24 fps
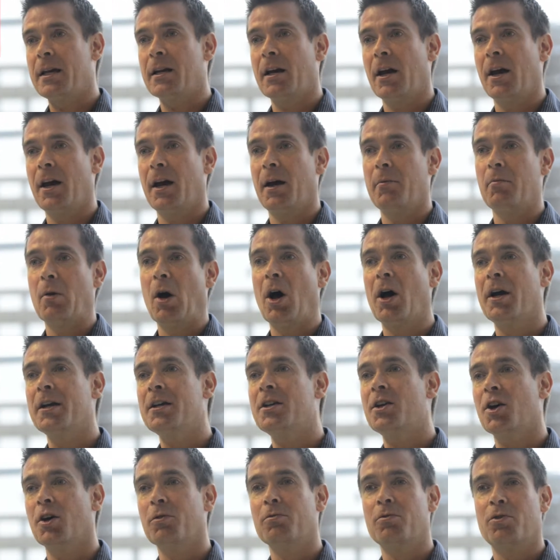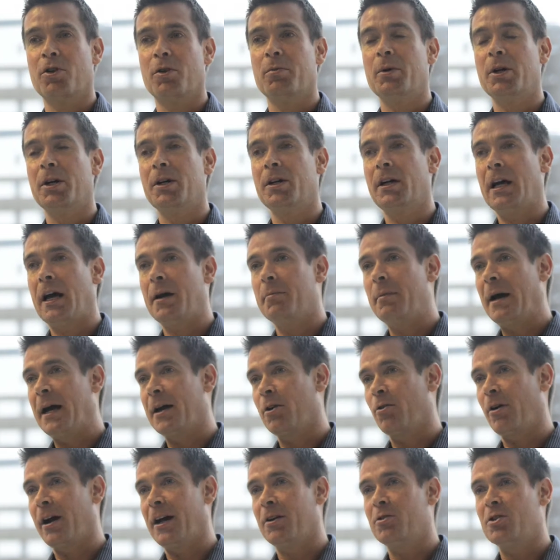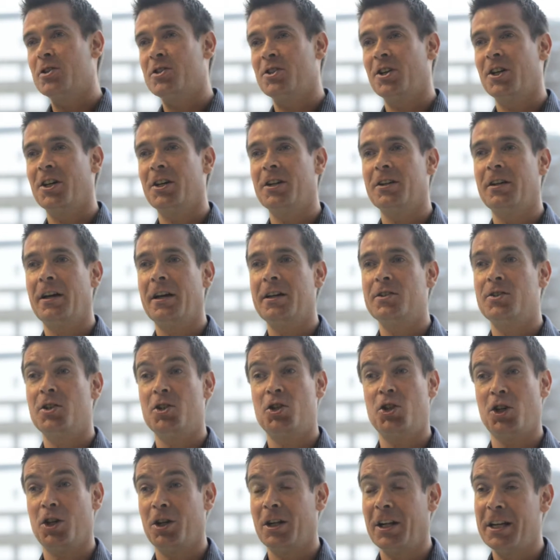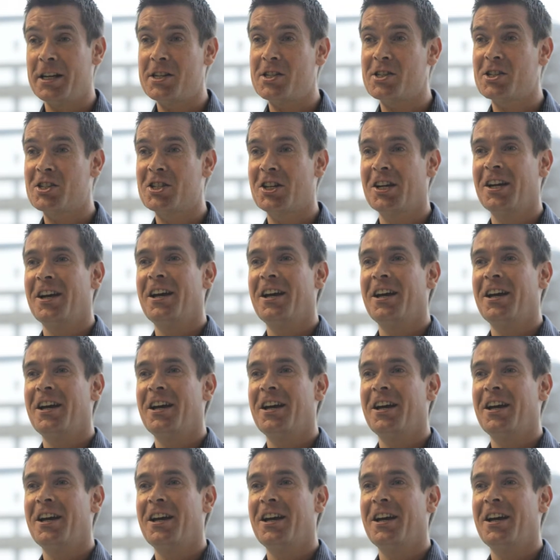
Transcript: I come from a background as a journalist.